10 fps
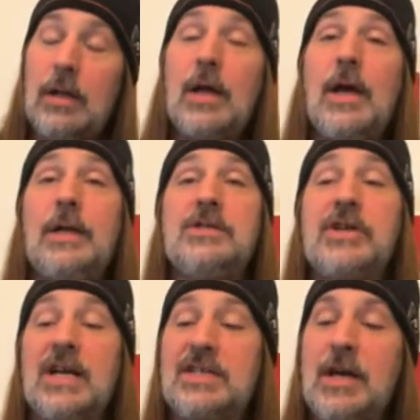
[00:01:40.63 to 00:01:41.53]
And
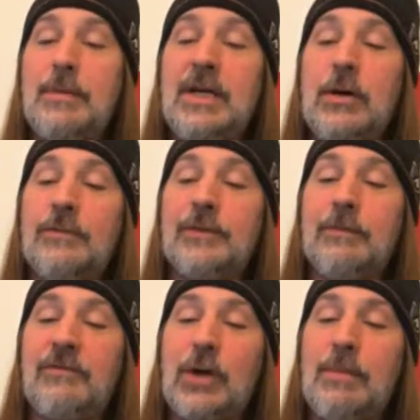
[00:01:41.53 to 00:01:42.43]
Jack's Abbey are
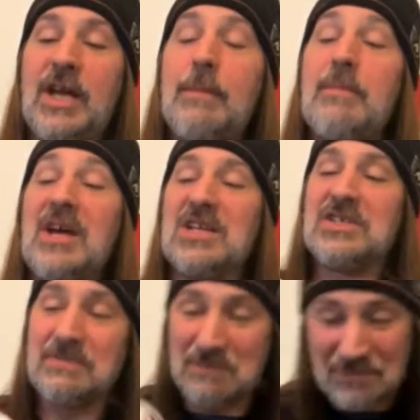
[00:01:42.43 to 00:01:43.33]
from Framingham,
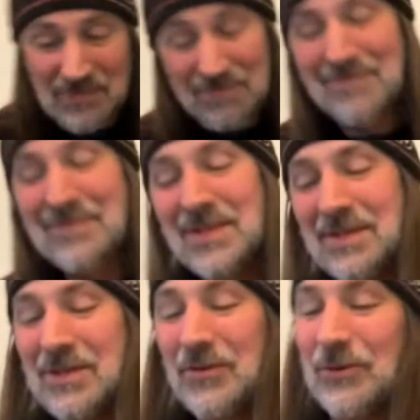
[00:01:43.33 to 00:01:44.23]
Mass.
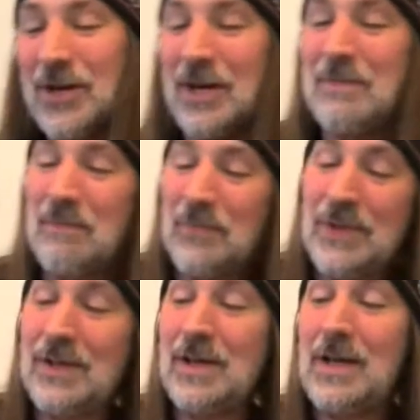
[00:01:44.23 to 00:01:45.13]
All right.
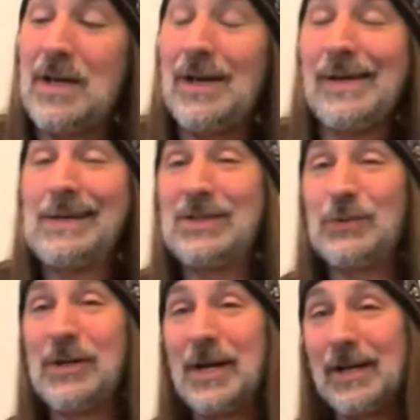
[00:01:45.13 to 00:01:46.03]

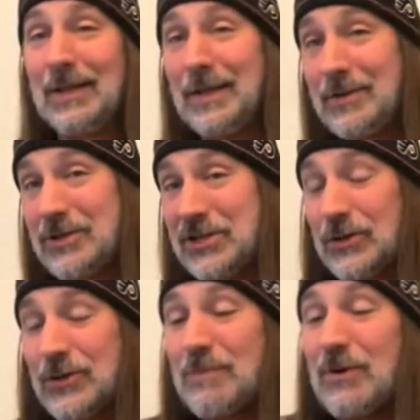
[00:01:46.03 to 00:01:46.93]
This one got a little
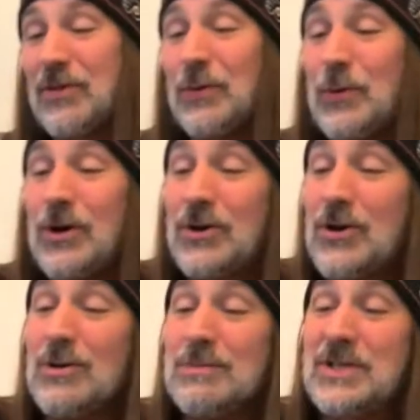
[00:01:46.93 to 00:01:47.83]
shook up on the walk
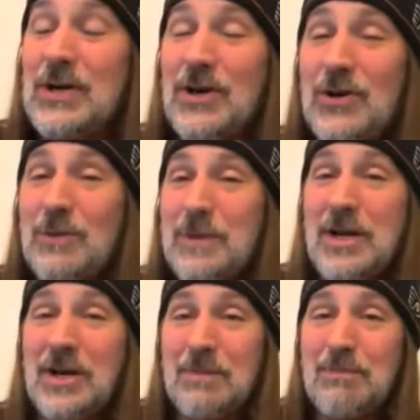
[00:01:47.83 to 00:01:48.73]
home, so I hope
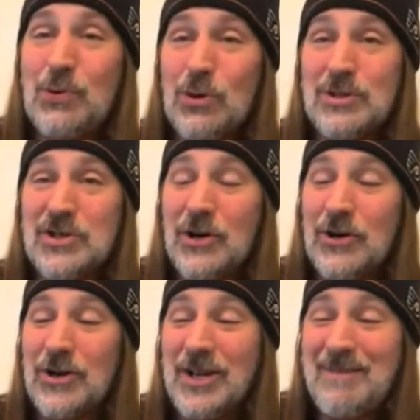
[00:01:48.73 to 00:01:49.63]
it pours all
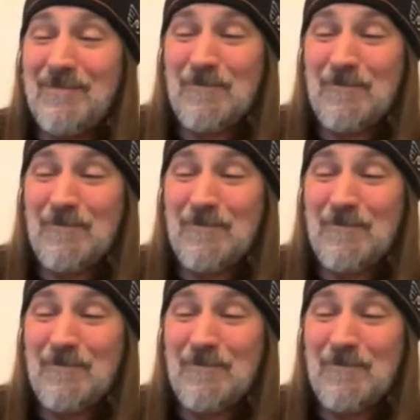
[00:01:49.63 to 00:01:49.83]
right.